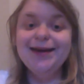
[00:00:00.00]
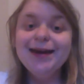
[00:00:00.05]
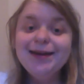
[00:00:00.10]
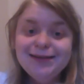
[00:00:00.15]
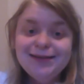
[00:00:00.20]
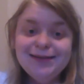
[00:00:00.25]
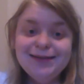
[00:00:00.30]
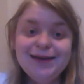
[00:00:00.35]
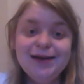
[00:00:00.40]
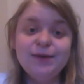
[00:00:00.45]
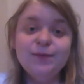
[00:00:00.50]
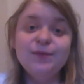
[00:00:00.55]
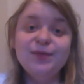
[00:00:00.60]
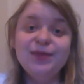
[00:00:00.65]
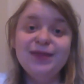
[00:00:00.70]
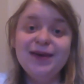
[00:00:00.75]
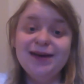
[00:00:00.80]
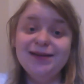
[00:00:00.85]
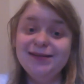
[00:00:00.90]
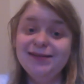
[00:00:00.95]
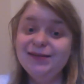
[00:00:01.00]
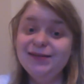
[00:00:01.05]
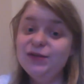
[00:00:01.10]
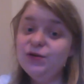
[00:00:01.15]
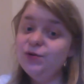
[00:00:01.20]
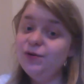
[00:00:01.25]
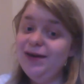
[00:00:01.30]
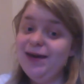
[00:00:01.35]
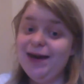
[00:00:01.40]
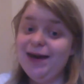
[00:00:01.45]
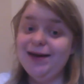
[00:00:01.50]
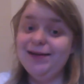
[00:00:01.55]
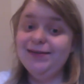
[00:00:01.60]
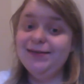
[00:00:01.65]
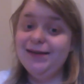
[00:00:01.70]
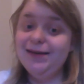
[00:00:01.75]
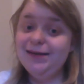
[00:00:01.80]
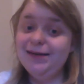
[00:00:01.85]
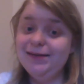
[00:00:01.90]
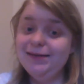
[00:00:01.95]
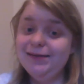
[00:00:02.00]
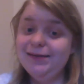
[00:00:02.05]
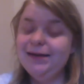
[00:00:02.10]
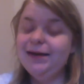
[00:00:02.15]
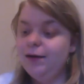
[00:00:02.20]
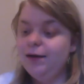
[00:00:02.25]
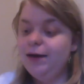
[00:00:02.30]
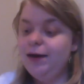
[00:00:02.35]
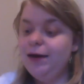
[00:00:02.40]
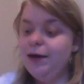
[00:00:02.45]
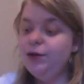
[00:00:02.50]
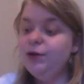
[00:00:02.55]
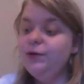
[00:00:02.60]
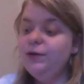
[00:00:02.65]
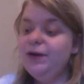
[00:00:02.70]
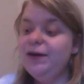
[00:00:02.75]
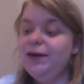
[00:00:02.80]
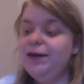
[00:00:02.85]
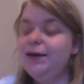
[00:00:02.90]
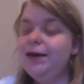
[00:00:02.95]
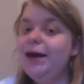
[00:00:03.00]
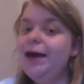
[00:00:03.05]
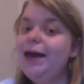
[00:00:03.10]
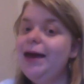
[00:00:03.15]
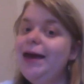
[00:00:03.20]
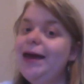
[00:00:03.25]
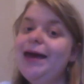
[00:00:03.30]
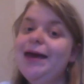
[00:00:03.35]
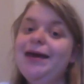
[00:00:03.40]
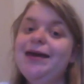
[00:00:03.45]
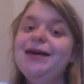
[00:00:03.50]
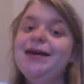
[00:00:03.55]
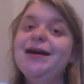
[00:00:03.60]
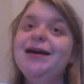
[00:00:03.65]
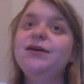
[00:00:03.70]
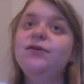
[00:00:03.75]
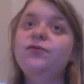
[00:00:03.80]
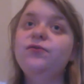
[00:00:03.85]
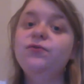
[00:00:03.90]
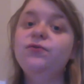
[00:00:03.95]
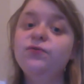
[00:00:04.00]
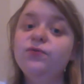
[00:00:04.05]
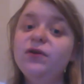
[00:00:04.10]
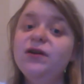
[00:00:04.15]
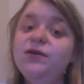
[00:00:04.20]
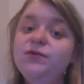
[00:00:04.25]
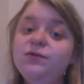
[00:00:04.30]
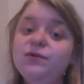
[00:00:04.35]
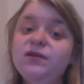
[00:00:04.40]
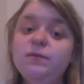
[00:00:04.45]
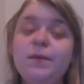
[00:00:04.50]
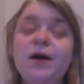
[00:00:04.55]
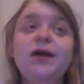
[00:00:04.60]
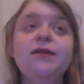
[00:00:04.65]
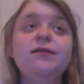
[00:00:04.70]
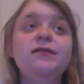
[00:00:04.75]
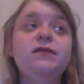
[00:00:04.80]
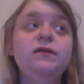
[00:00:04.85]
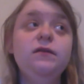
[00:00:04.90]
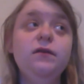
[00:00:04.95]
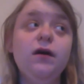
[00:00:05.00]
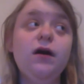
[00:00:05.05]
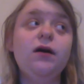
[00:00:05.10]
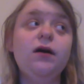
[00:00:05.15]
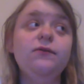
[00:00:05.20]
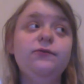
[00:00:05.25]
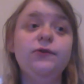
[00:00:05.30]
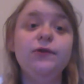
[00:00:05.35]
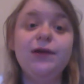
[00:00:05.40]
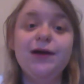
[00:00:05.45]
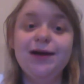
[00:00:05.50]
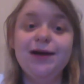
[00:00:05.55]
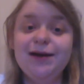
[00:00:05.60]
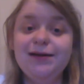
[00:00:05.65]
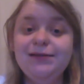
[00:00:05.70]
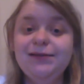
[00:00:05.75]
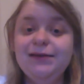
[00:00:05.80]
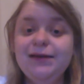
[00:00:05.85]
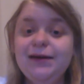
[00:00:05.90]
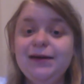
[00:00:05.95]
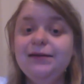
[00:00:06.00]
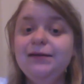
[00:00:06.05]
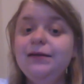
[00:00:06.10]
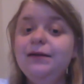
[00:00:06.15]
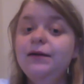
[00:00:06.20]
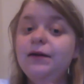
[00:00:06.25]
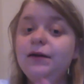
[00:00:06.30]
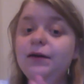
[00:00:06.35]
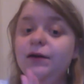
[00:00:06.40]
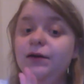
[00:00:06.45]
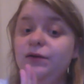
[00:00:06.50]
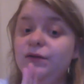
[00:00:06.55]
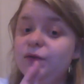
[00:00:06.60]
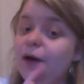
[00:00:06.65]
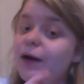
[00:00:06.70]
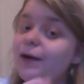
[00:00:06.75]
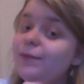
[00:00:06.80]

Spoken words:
exam, that's 3 essays, including a free response novel essay. So